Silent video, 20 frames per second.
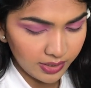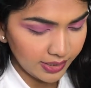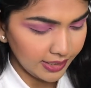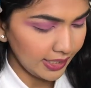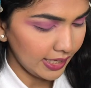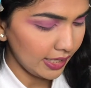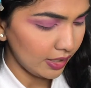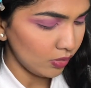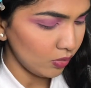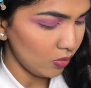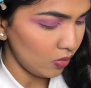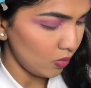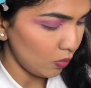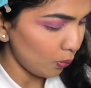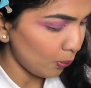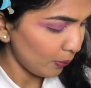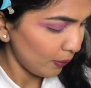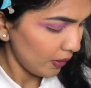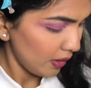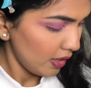the yellow
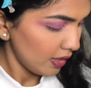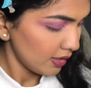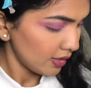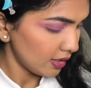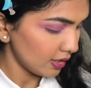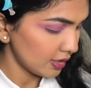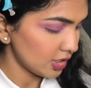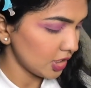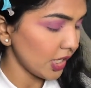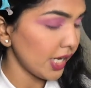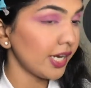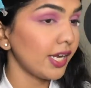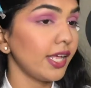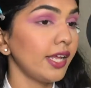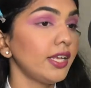the shade